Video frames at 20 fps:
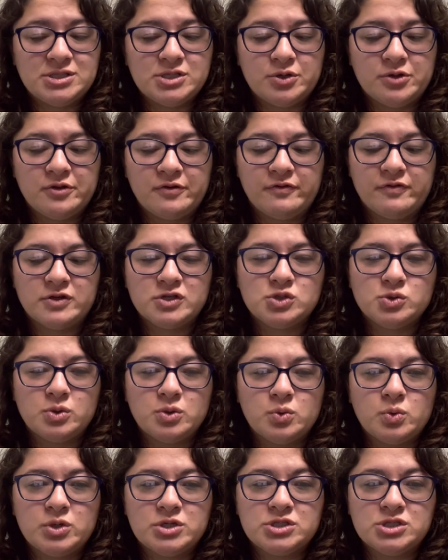So the first
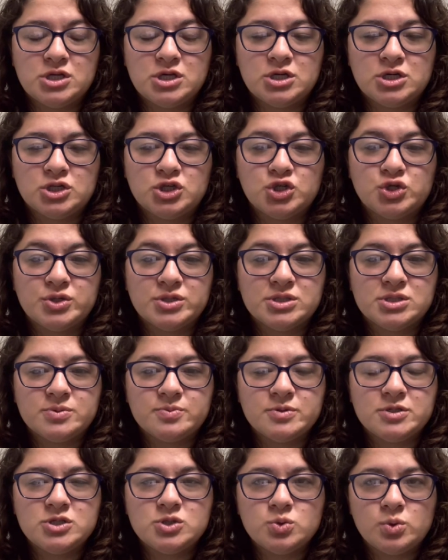one was a
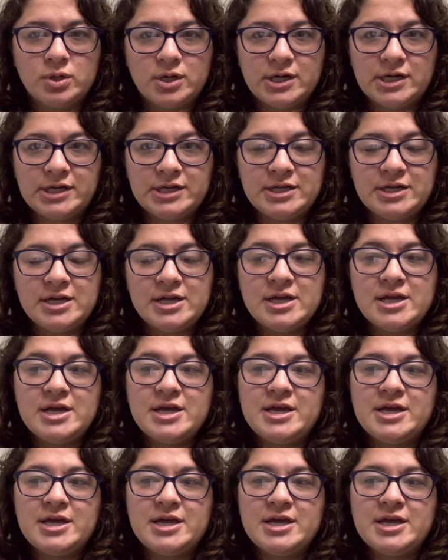Christmas one,